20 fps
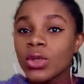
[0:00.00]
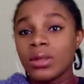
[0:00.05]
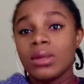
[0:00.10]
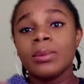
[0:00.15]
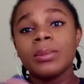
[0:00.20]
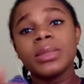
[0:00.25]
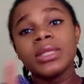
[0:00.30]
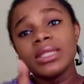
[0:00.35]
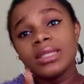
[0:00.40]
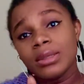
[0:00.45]

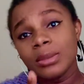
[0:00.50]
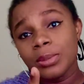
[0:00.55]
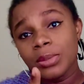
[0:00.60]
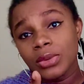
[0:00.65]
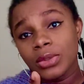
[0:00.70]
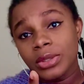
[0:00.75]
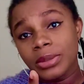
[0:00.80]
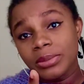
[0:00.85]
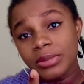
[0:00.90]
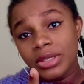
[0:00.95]
please support
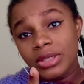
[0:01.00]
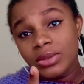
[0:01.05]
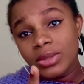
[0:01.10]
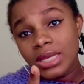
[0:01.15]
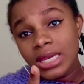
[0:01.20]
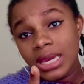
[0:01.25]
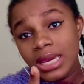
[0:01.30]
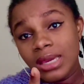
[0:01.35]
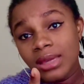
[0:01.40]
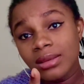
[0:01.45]
me
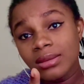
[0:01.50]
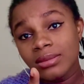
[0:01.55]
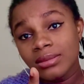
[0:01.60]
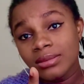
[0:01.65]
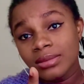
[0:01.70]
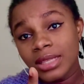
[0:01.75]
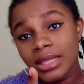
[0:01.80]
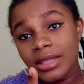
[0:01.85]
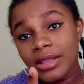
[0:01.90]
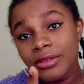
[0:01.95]

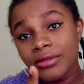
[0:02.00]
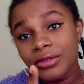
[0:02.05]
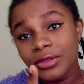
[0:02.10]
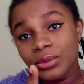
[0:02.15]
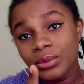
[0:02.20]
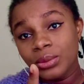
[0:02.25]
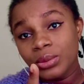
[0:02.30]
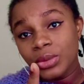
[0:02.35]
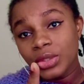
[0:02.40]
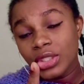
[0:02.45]
okay I
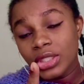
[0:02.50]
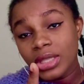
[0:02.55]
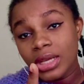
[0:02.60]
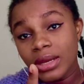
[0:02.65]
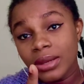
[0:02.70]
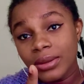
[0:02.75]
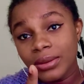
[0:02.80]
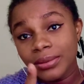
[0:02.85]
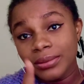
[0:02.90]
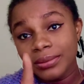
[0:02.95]
love you